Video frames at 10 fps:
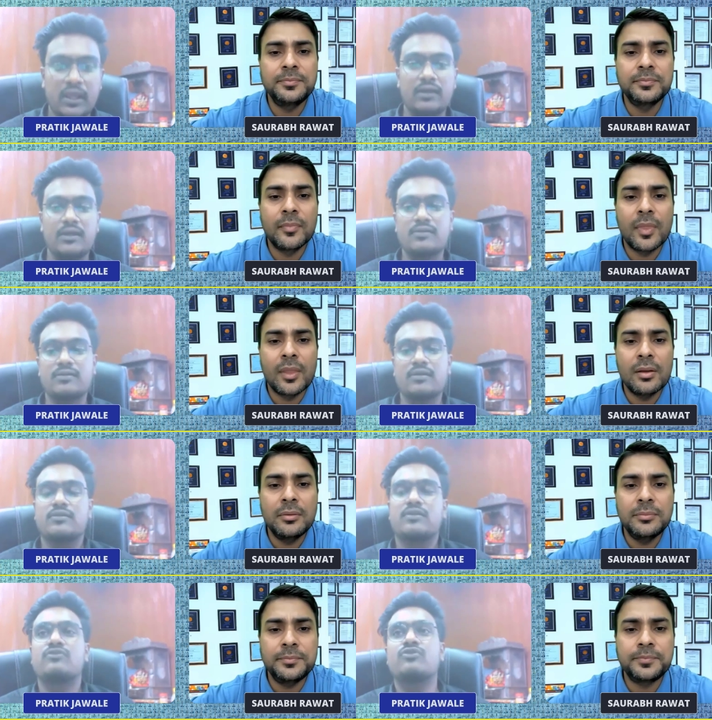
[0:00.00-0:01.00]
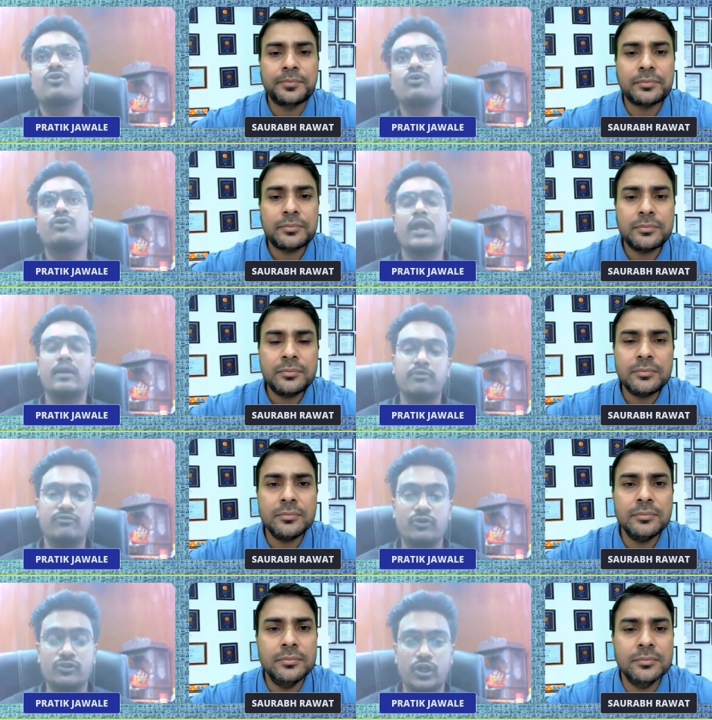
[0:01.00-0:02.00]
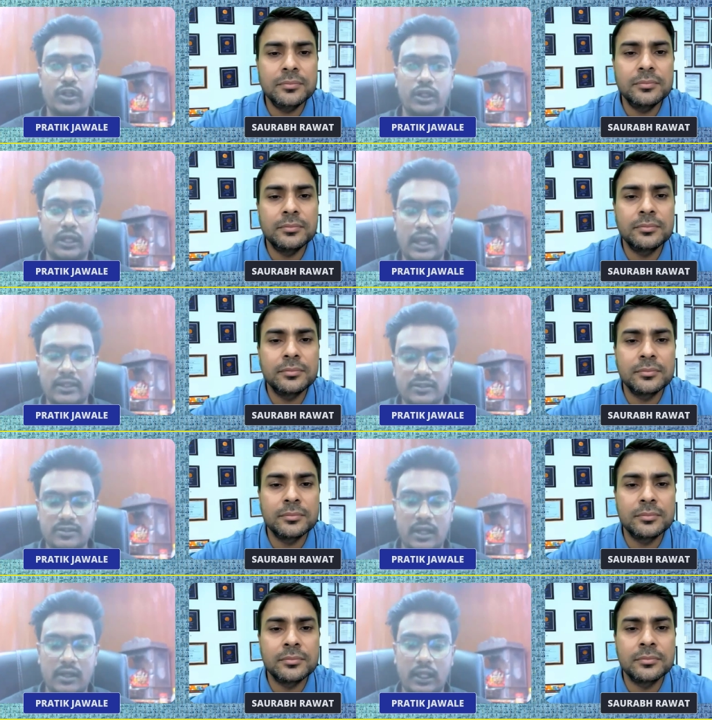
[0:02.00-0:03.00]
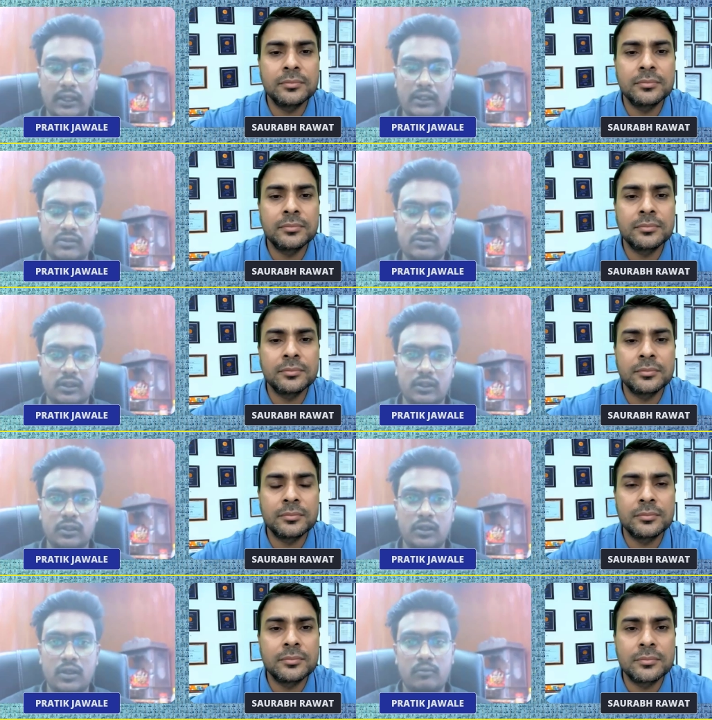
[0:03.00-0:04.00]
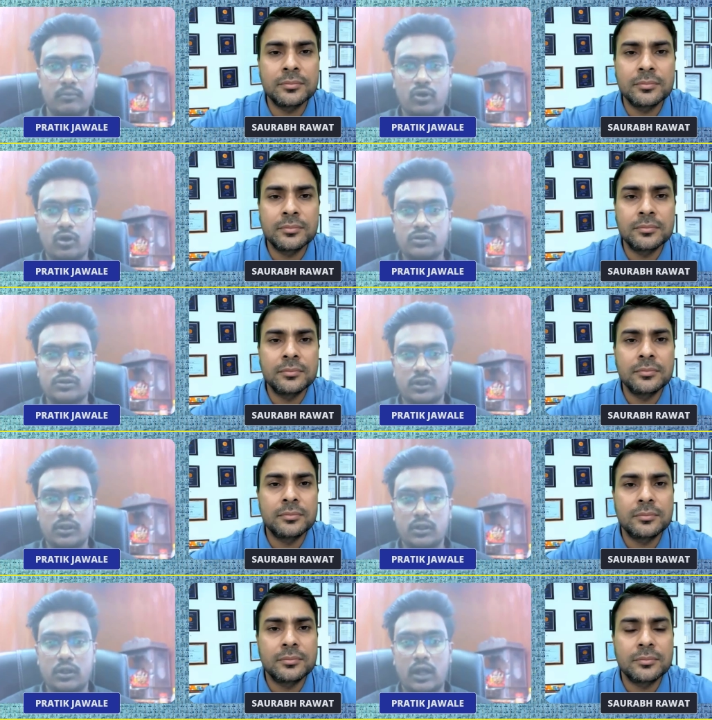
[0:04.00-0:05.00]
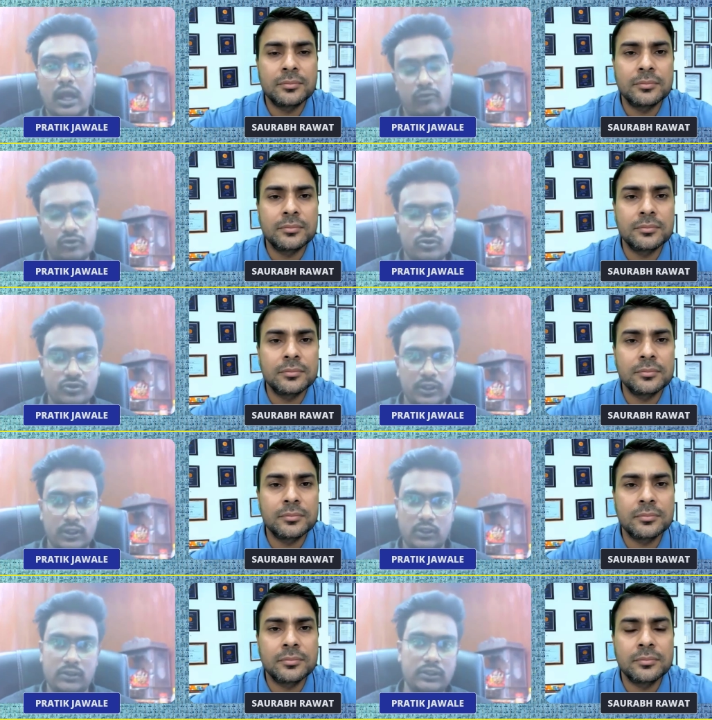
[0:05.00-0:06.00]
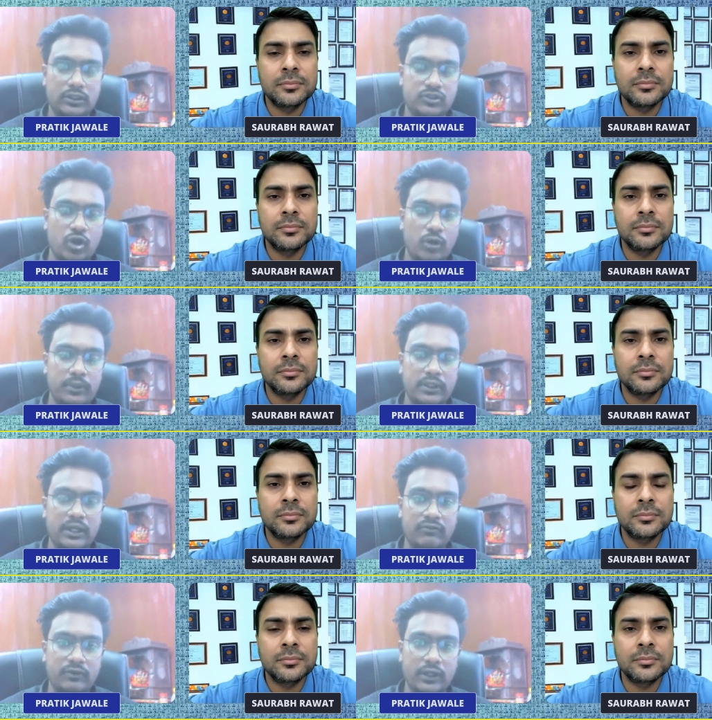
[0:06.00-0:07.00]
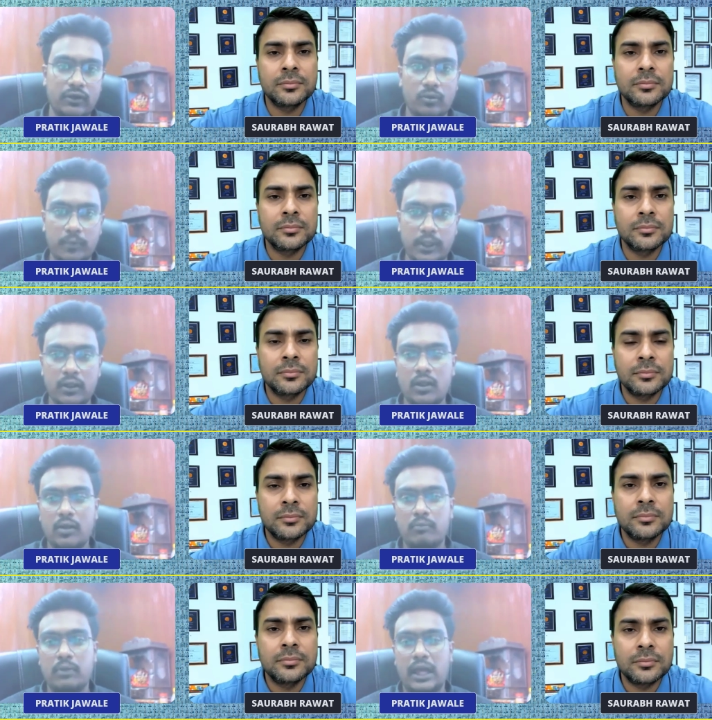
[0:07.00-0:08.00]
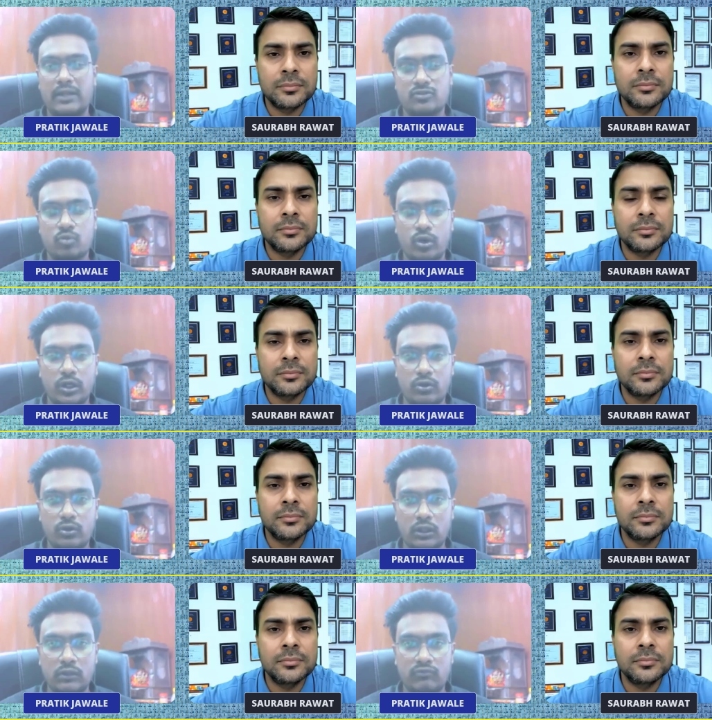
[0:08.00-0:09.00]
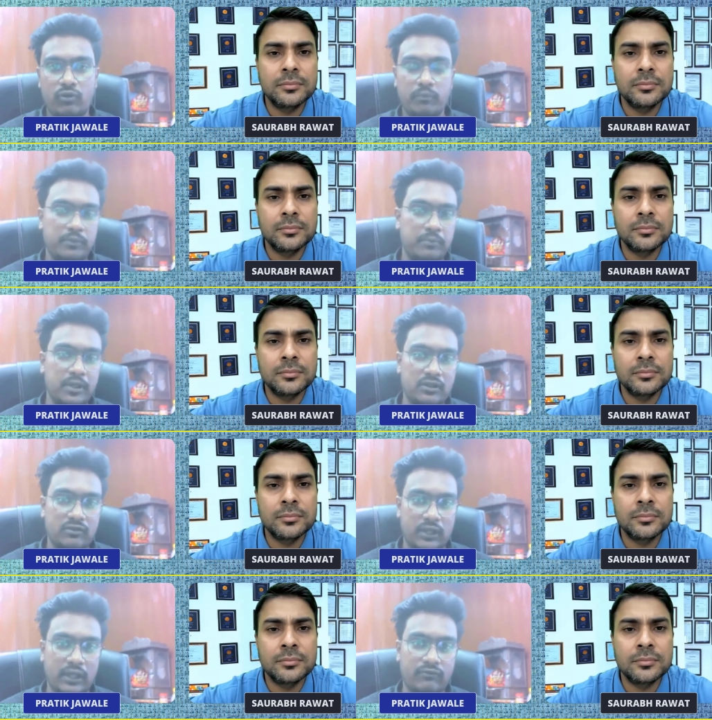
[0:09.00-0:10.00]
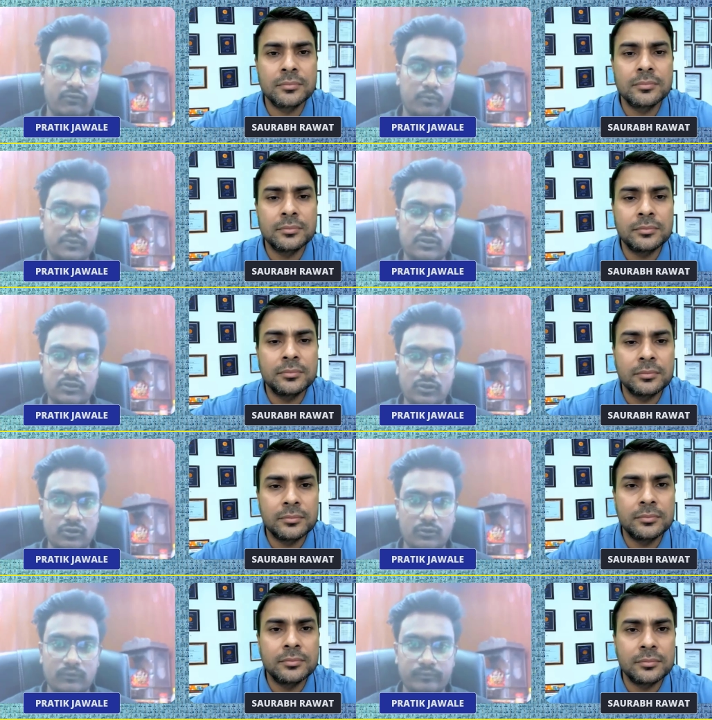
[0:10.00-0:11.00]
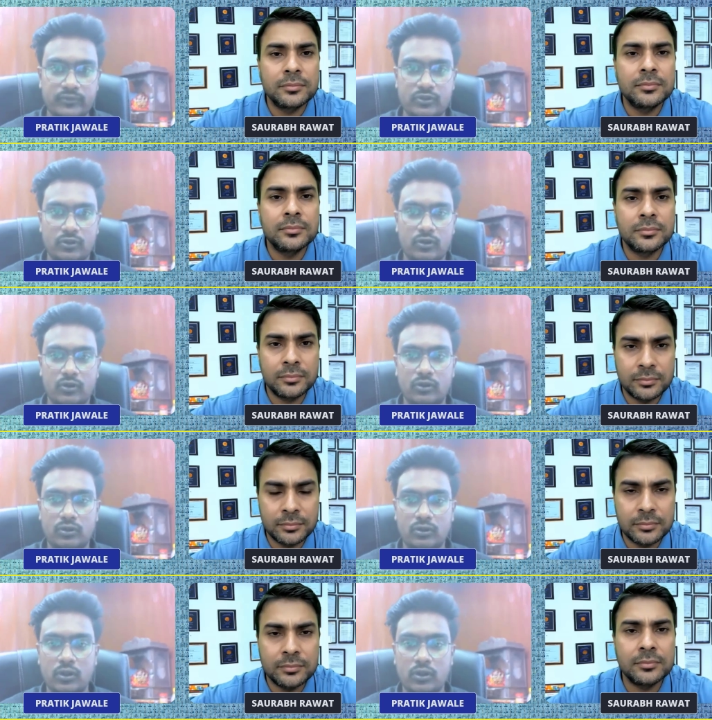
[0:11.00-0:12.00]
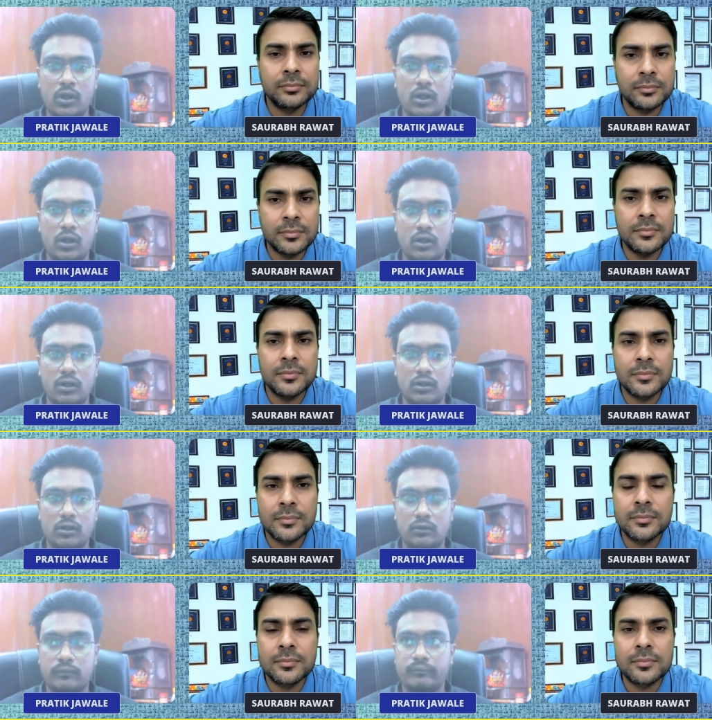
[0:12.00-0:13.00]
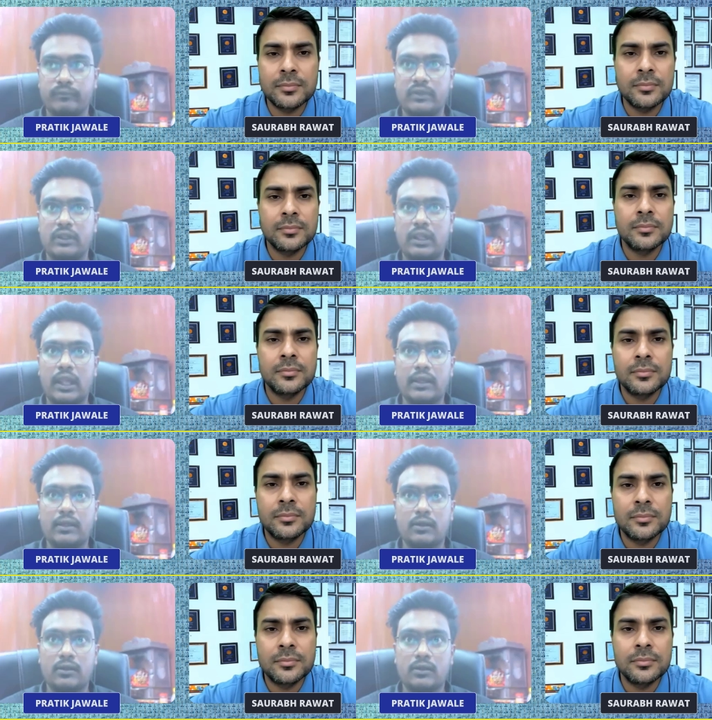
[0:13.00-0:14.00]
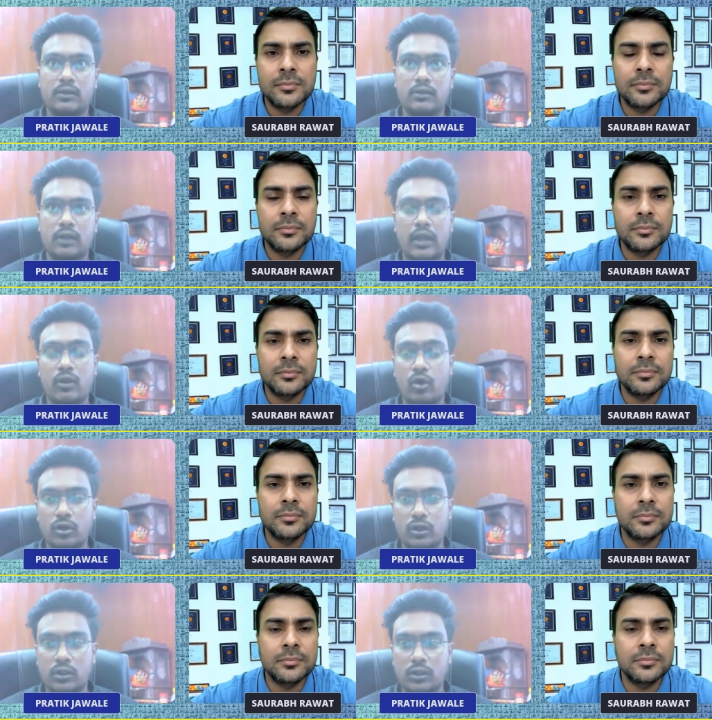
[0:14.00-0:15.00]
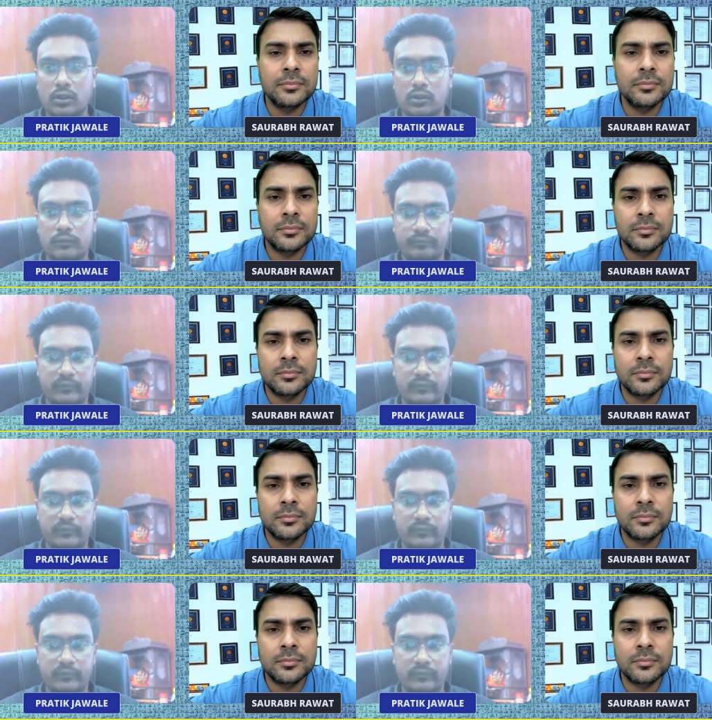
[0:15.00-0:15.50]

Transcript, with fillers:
Speaker 1: Yes, yes, yes. So like before joining, I just had like concern because uh, I was doing uh, the job in networking domain, but I just wanted to learn from the basic, like from the zero. So uh, like uh, I got a